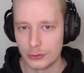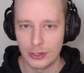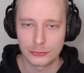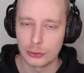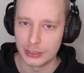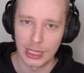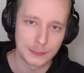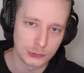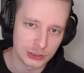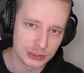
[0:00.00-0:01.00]
You have so many
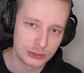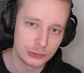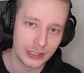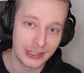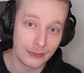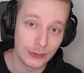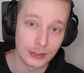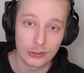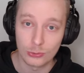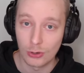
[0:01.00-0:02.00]
options, just do
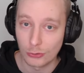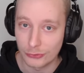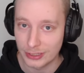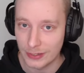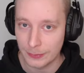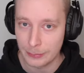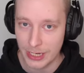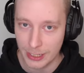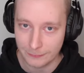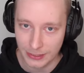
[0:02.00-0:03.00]
anything, you already got the
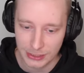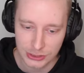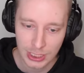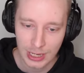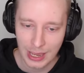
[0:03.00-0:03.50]
man advantage.